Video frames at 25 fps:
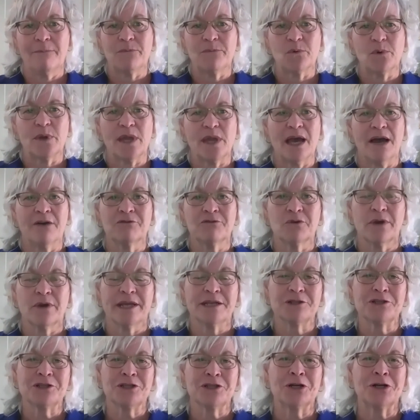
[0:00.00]
We have
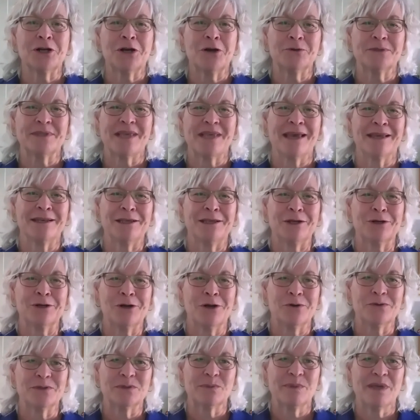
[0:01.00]
great Shiros and
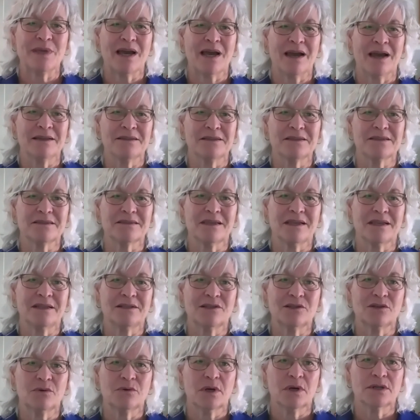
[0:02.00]
heroes behind the
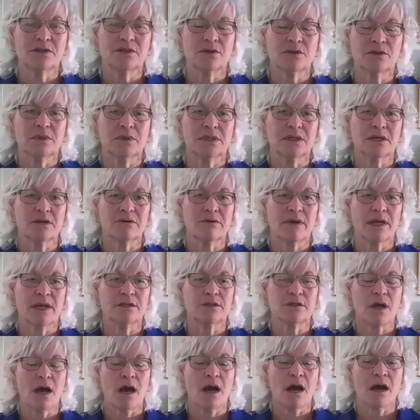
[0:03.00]
scenes who are doing a great
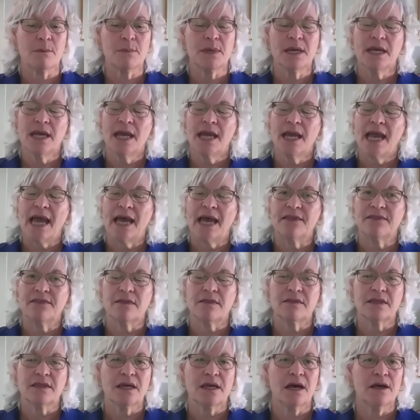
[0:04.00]
job. And then
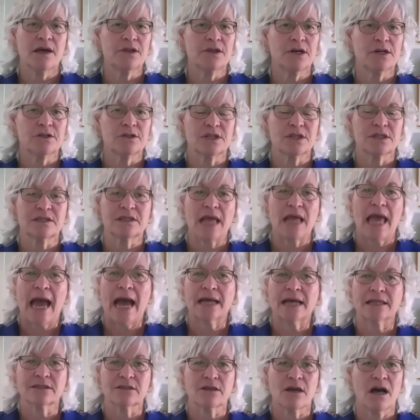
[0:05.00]
the other, just
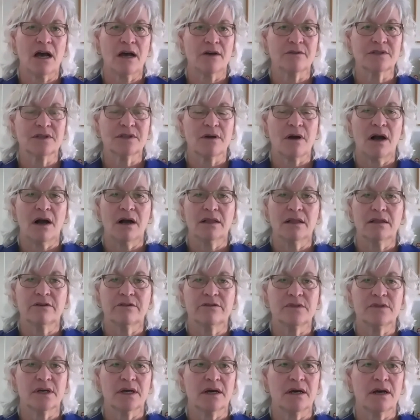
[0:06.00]
hats off to all of
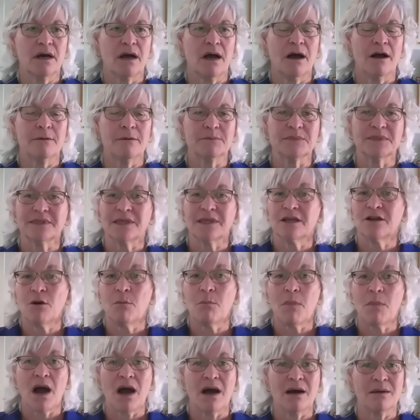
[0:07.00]
the single
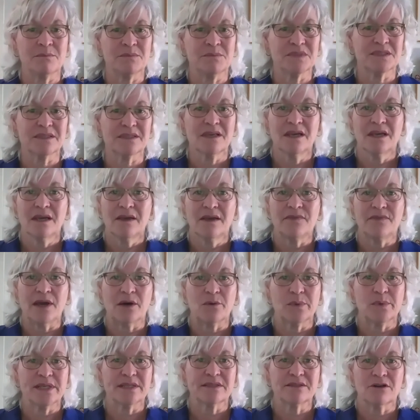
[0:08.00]
moms that
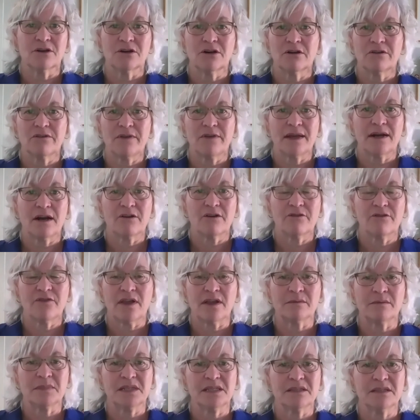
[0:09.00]
we serve at our
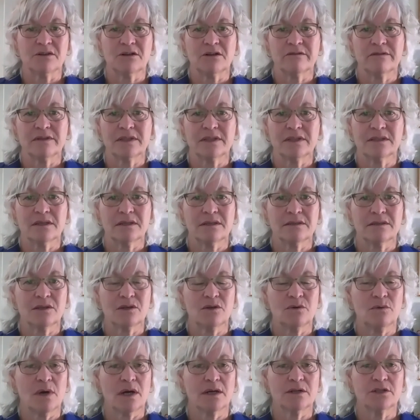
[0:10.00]
family services
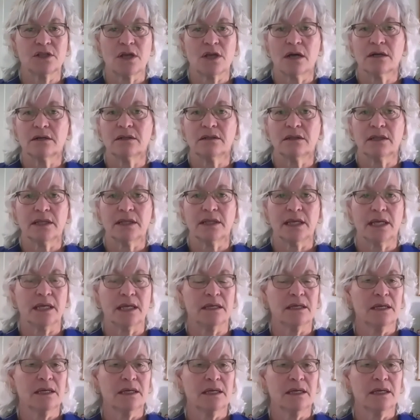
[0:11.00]
who are juggling
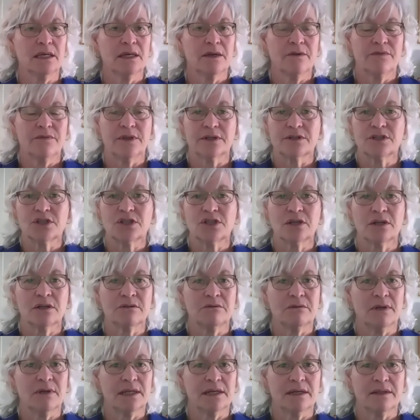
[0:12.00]
their
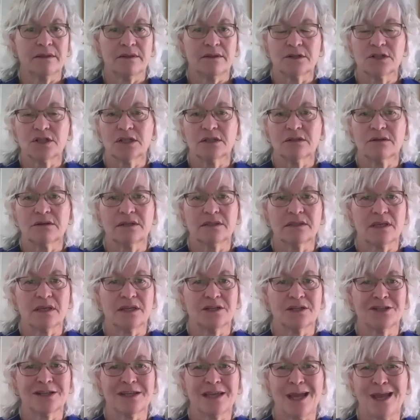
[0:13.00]
children and their children's
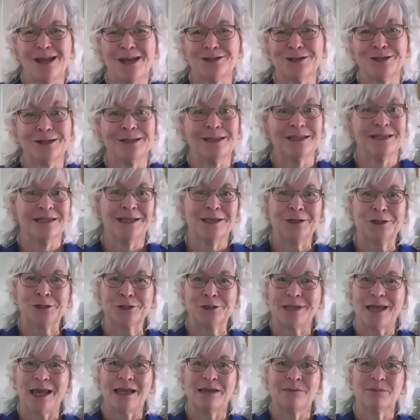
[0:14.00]
education and
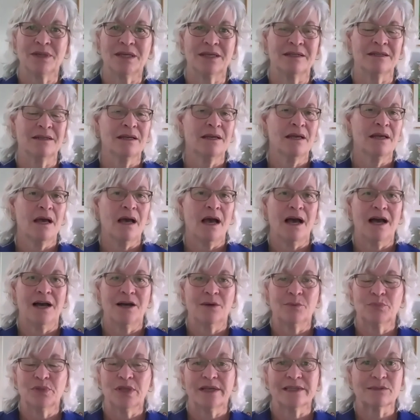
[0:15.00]
entertainment,
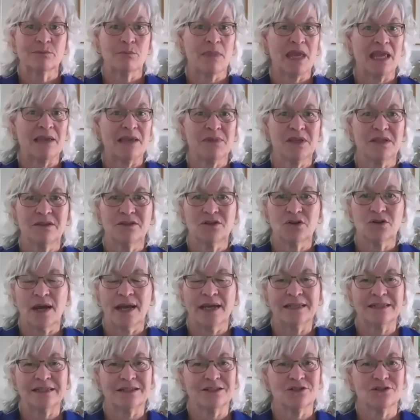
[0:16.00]
plus maybe
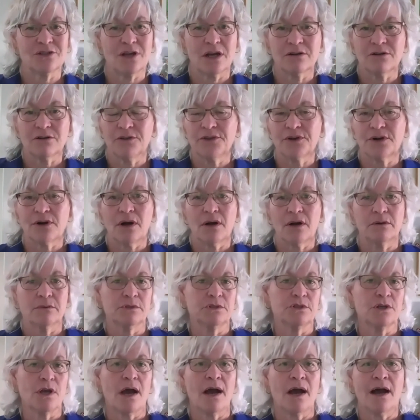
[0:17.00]
trying to juggle their own
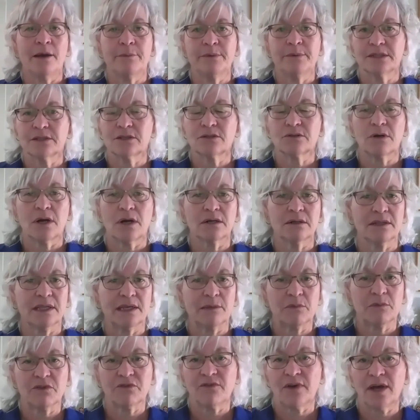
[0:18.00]
job and struggling
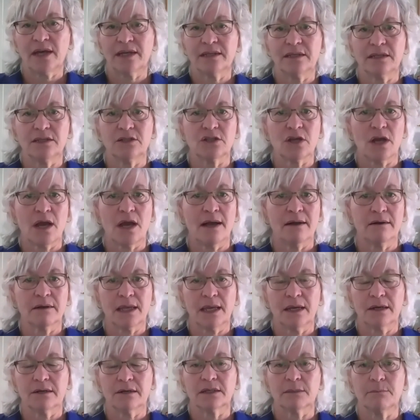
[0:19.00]
with finding
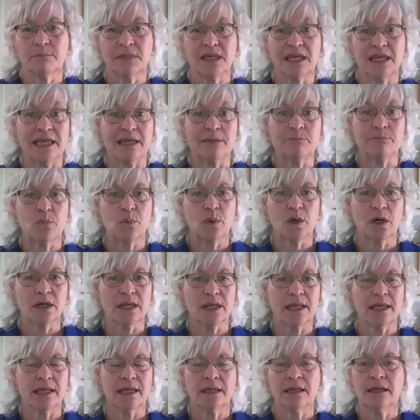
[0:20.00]
childcare to keep
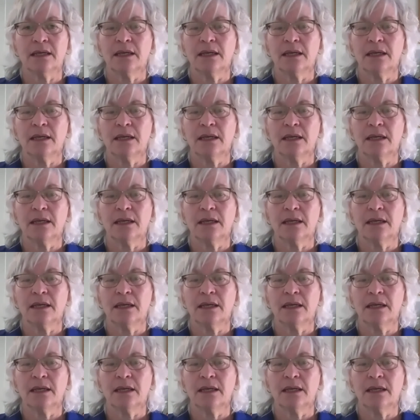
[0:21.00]
working.